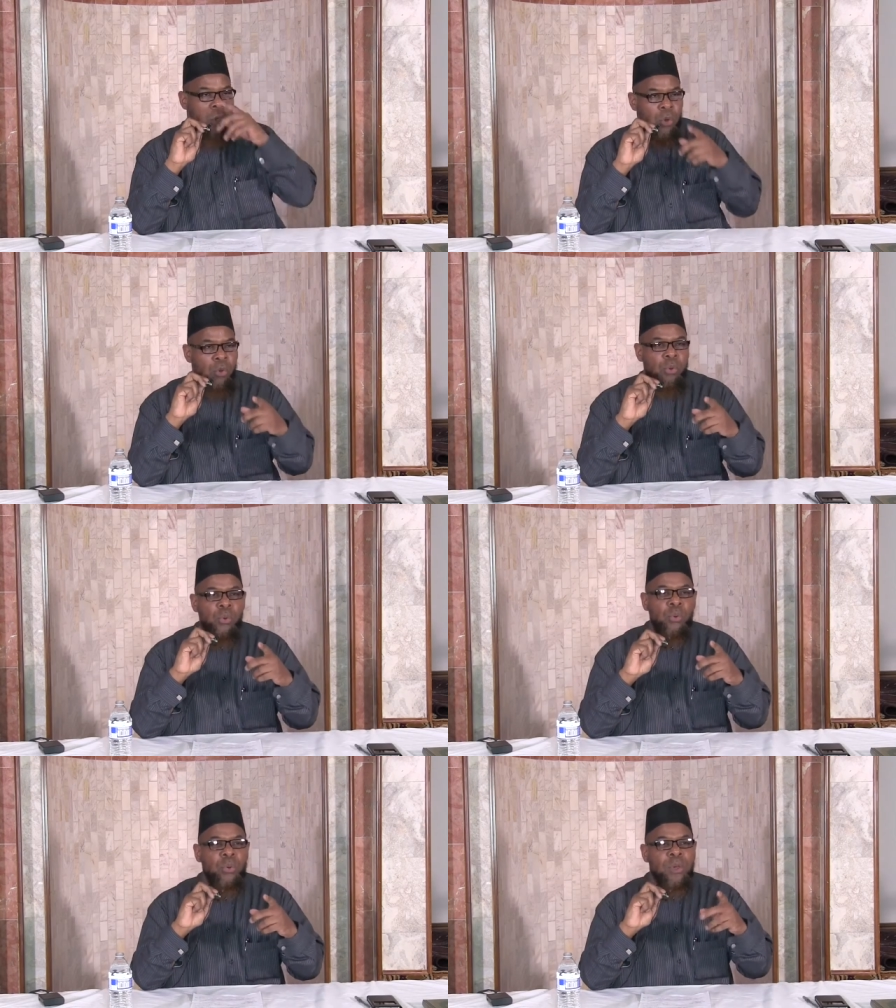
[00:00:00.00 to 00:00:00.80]

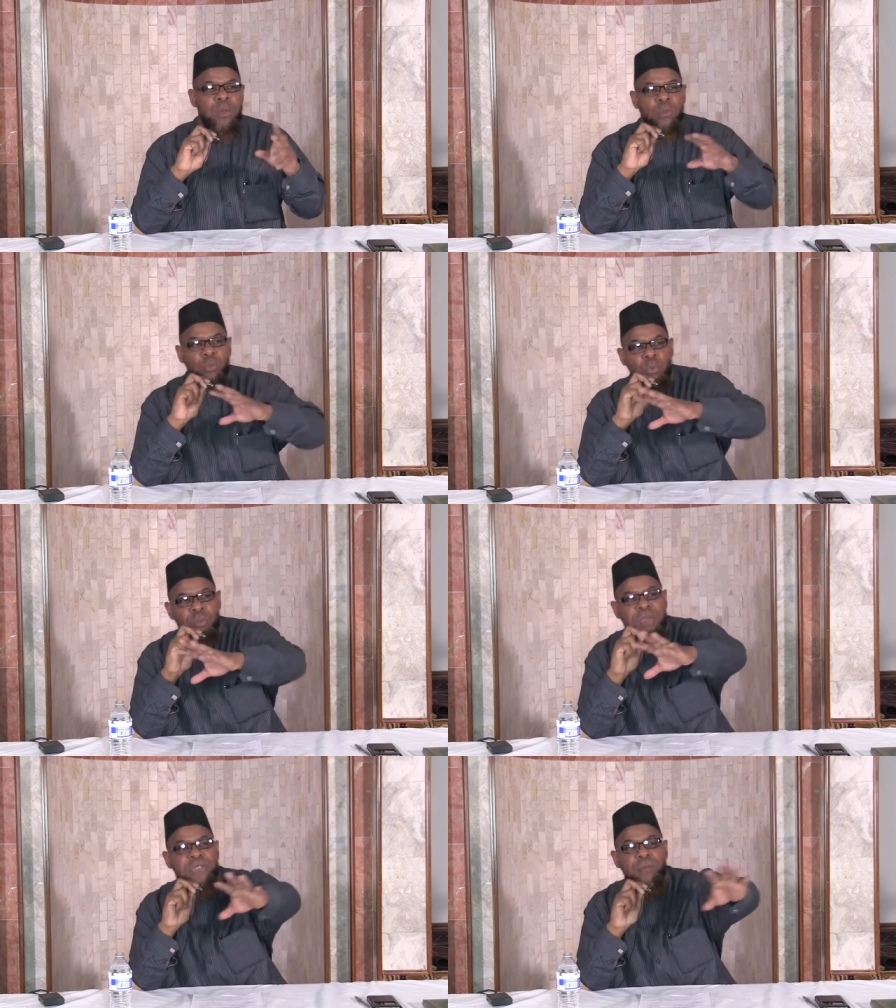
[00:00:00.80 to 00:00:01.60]
who
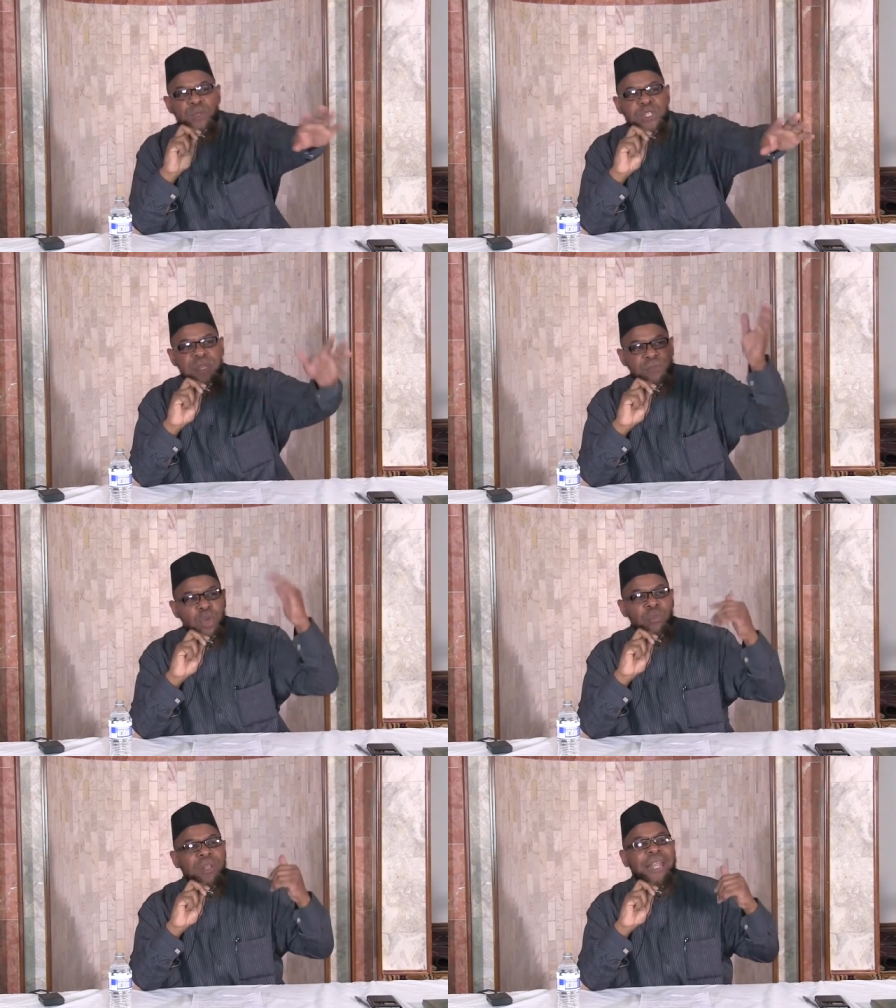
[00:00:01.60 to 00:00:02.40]
will be the Muslim
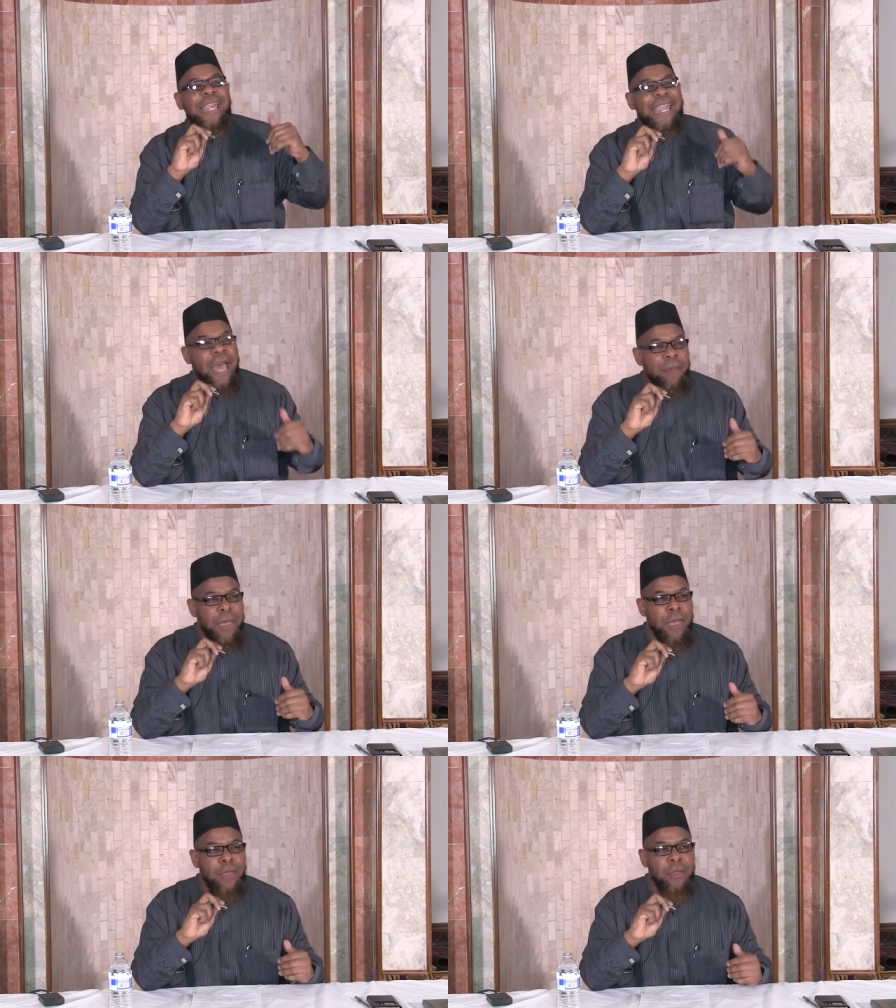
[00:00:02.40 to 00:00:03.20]
Yom
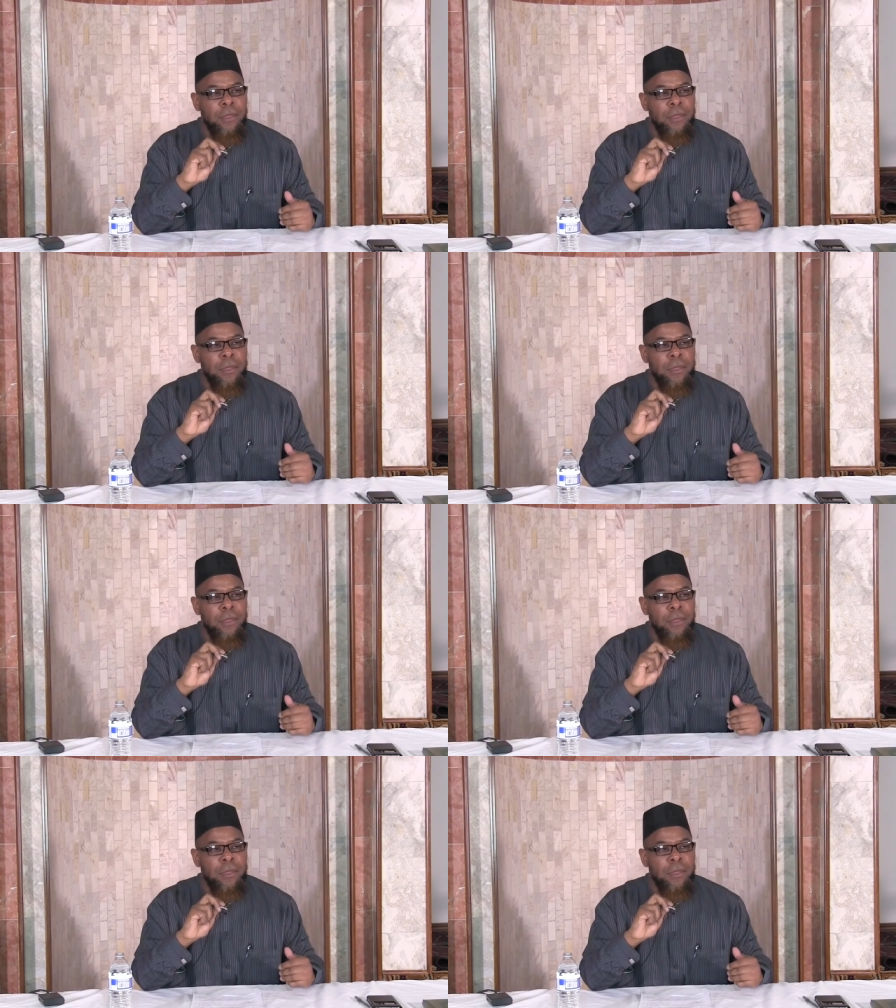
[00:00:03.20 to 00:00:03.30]
Qiyamah